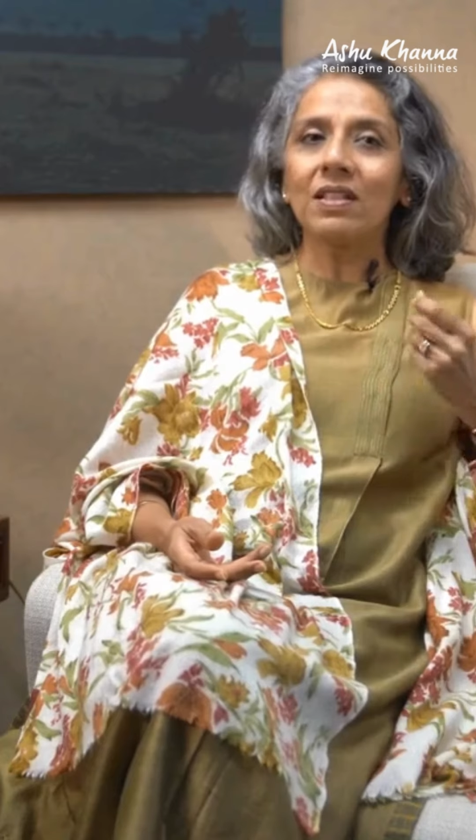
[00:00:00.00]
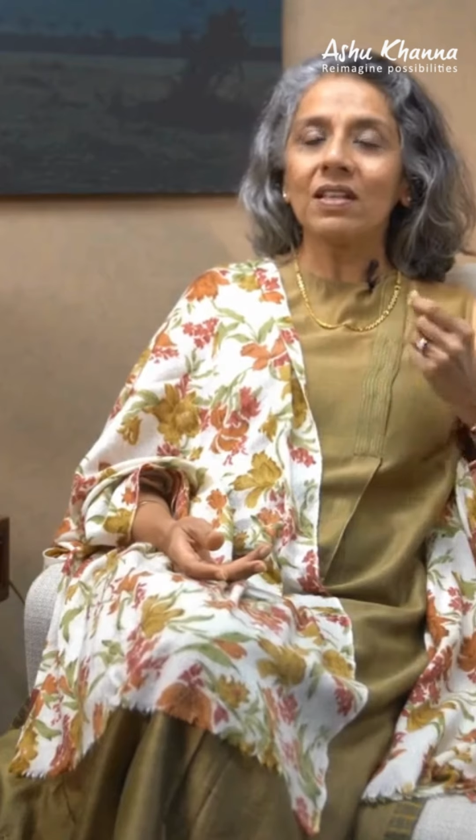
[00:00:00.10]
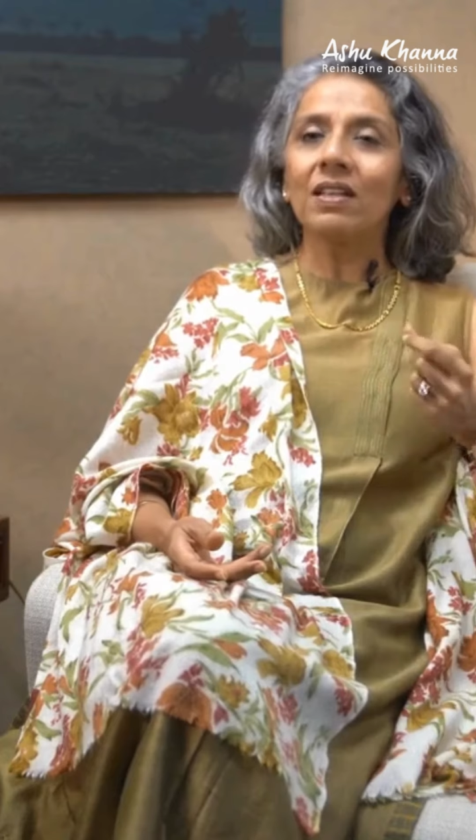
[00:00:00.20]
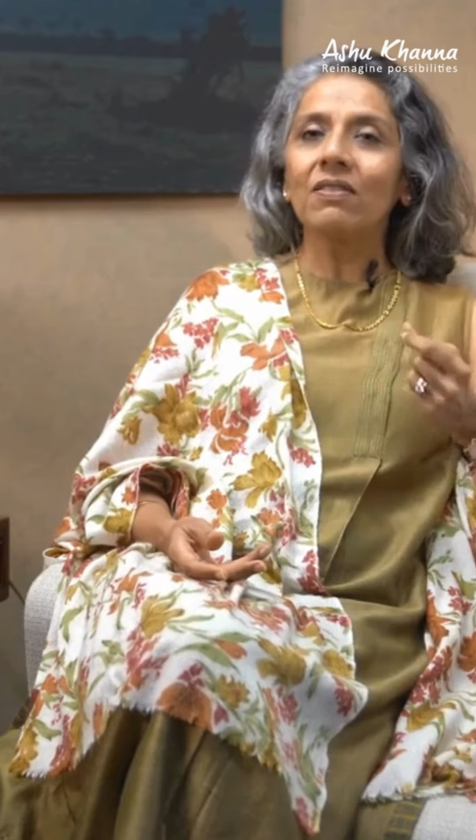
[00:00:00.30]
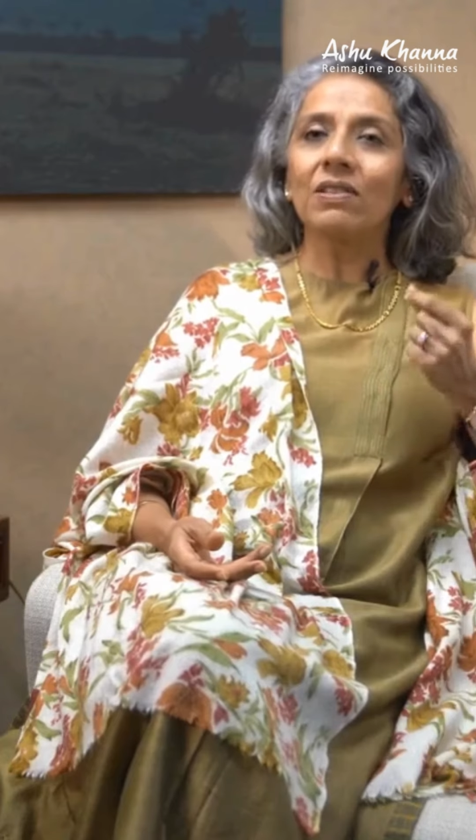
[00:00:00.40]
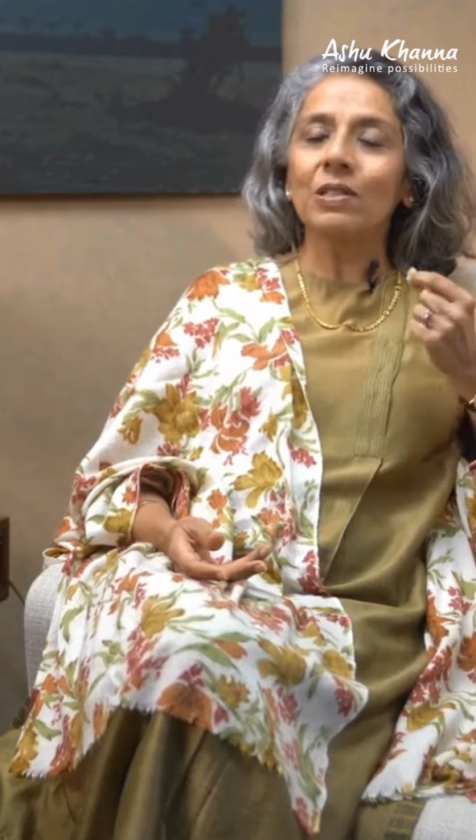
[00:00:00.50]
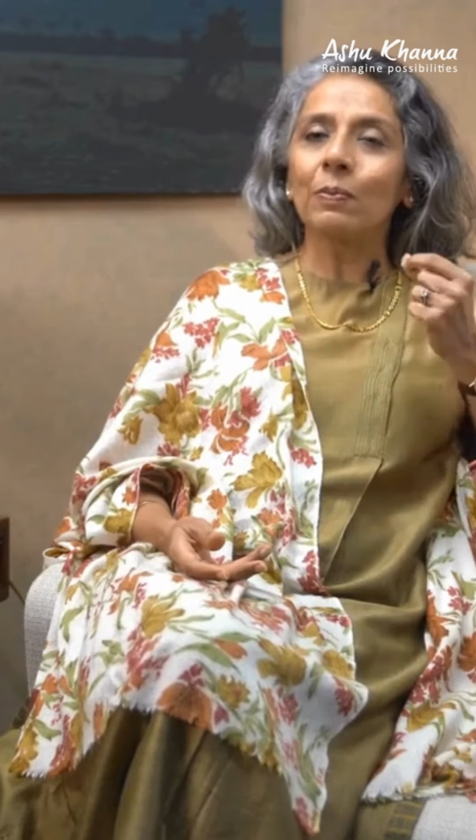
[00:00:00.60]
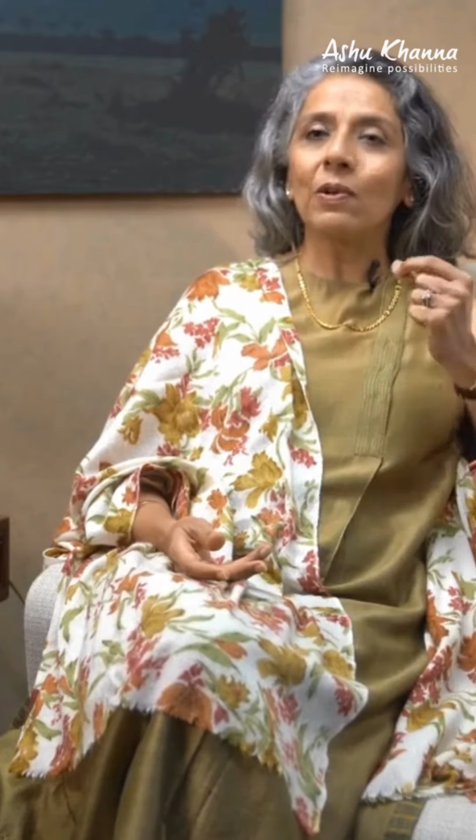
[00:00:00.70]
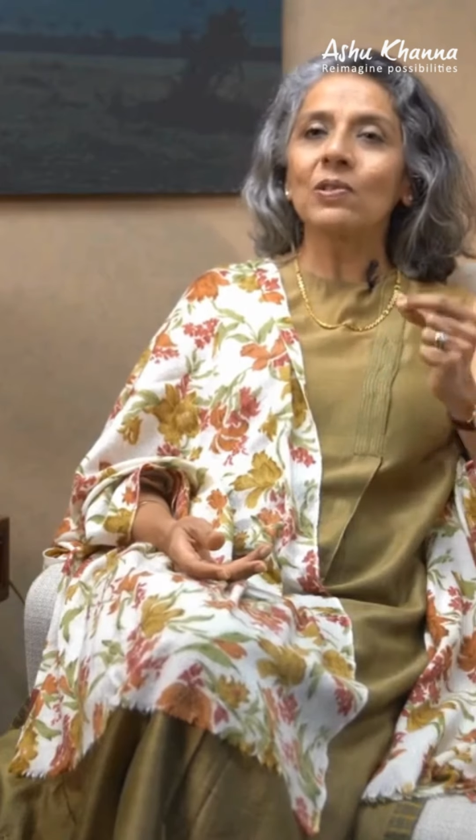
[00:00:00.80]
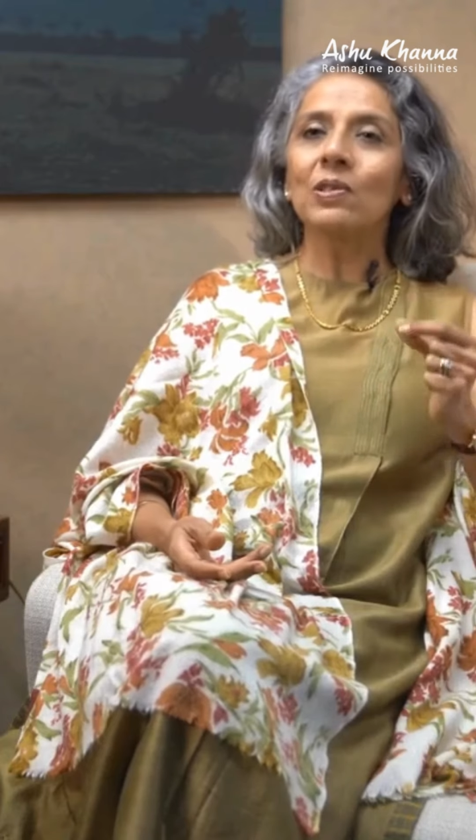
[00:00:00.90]
Taking
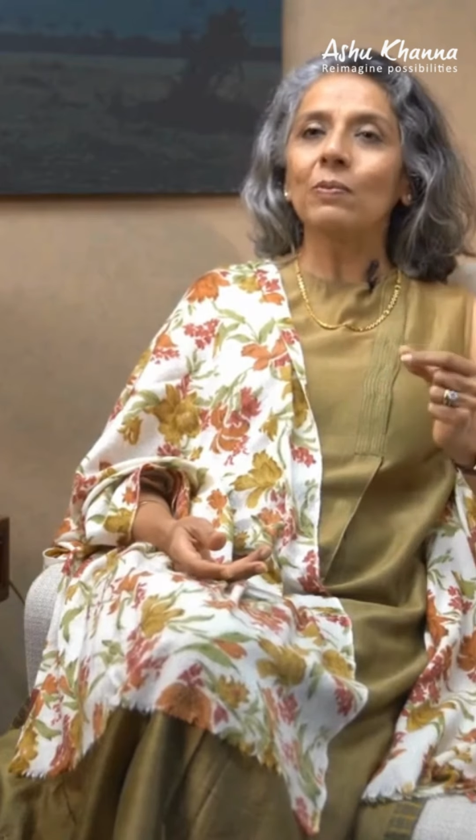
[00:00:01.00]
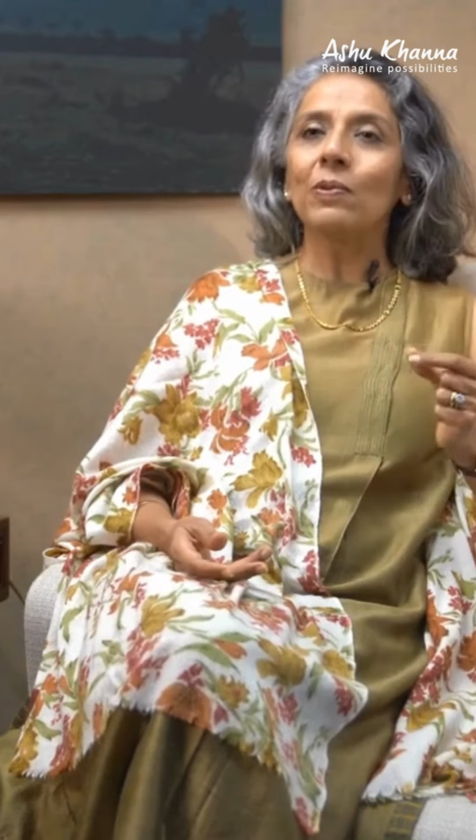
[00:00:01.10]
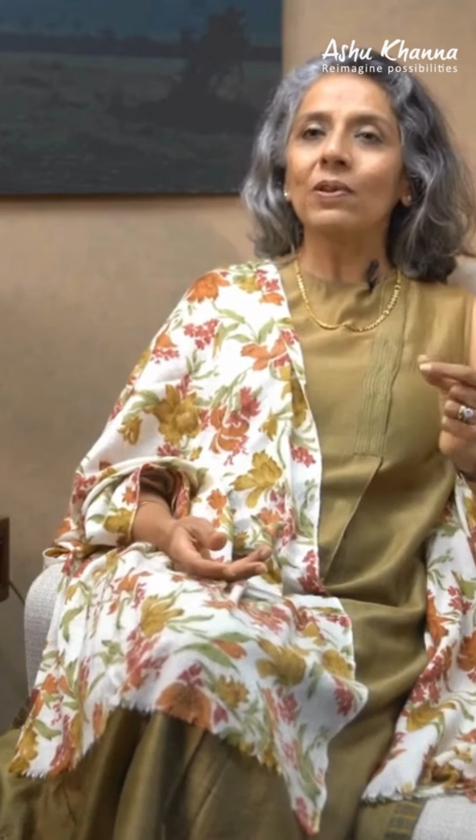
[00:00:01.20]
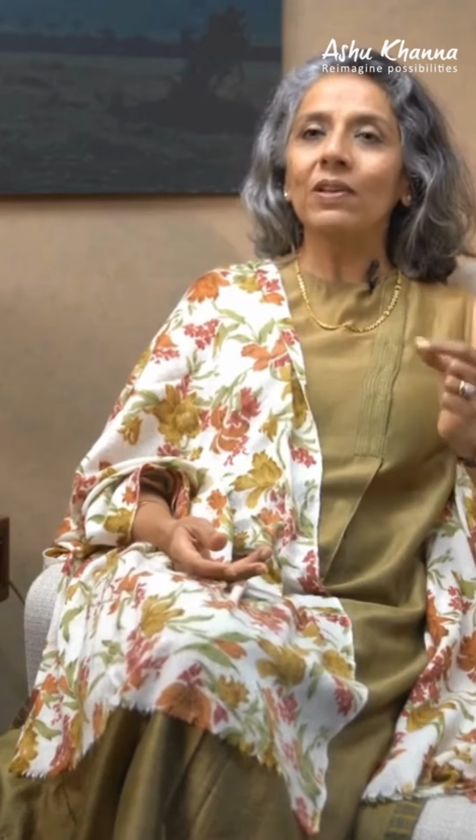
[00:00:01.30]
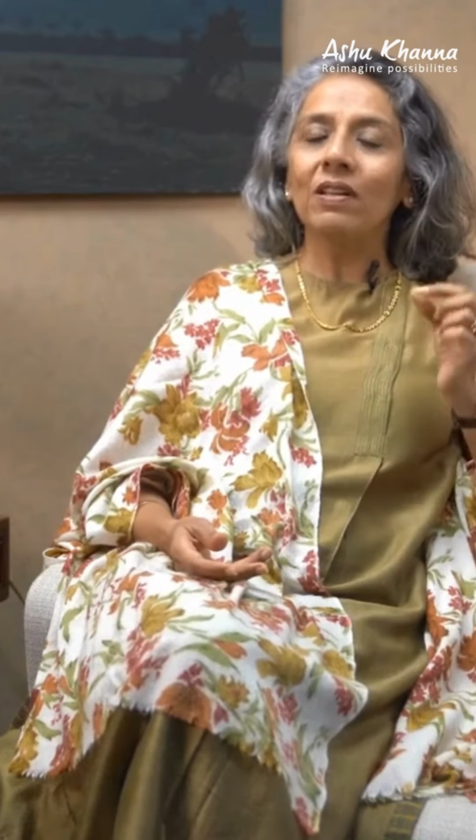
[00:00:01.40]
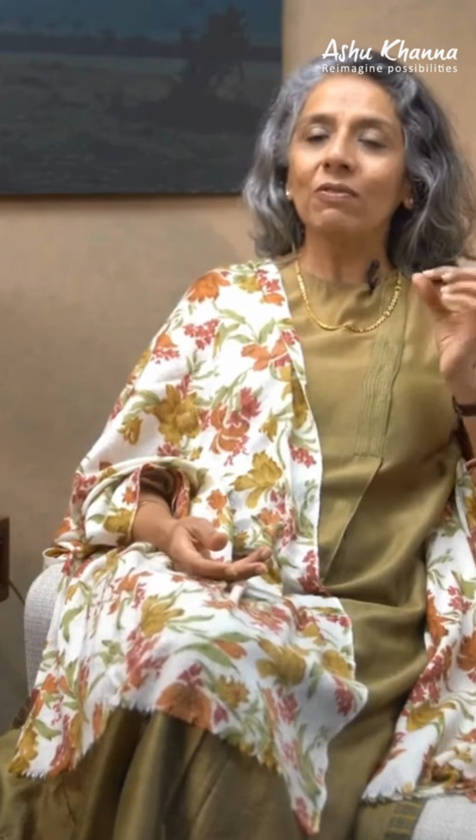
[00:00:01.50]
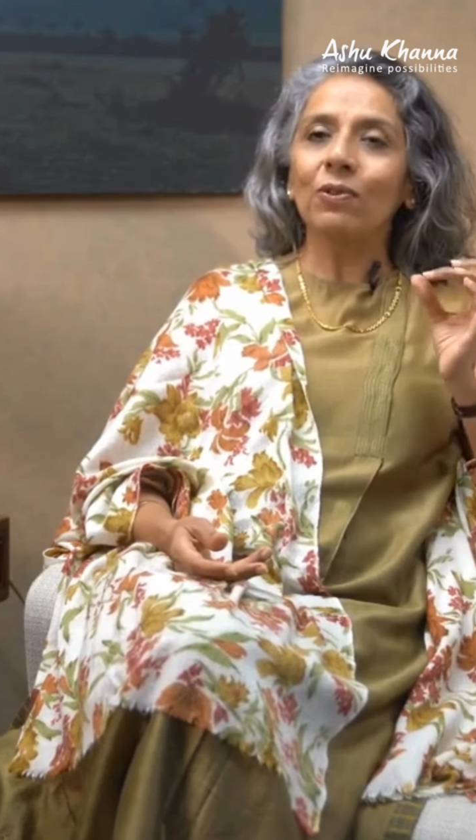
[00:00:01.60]
responsibility